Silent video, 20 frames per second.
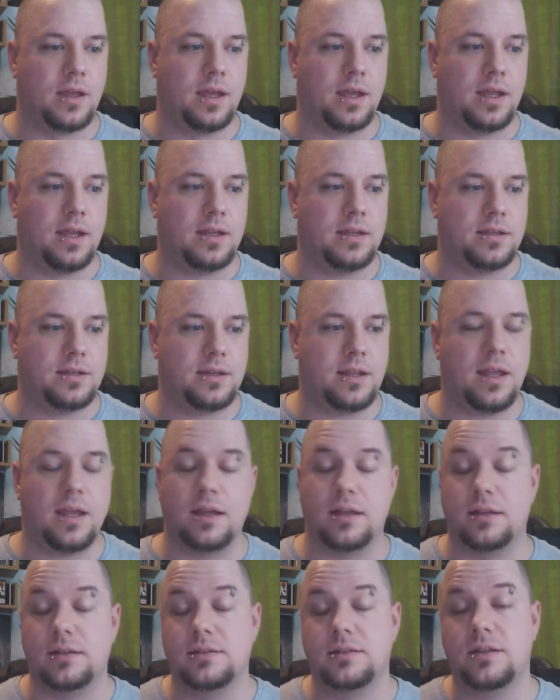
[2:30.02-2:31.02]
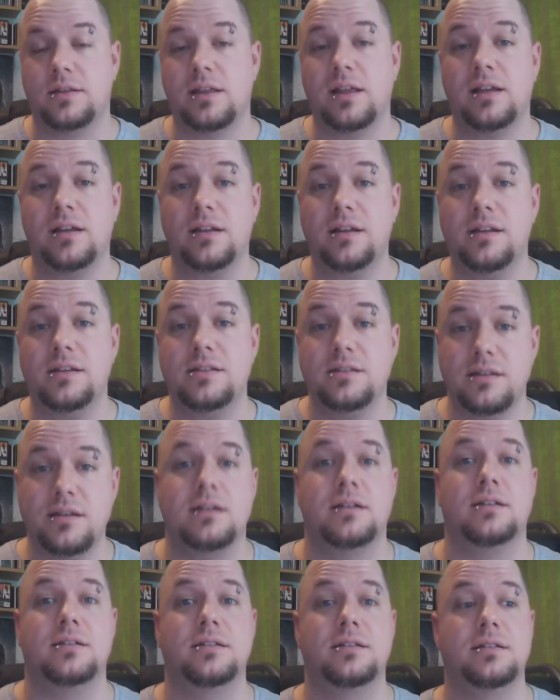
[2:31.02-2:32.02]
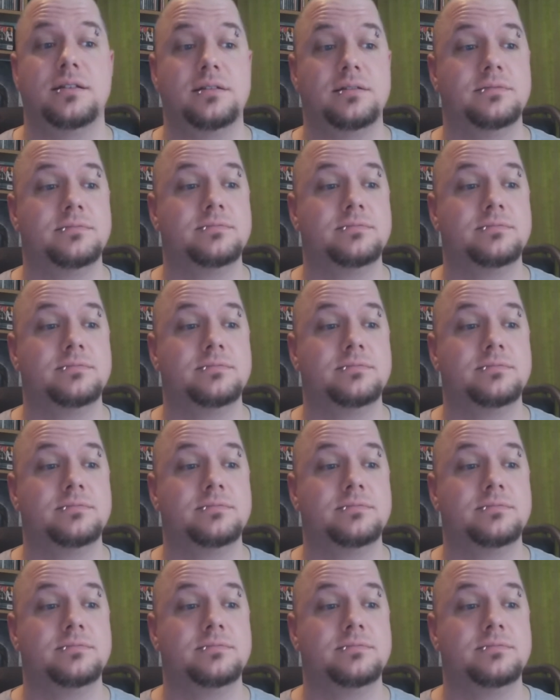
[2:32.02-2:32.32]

And yeah, so that kind of sucked.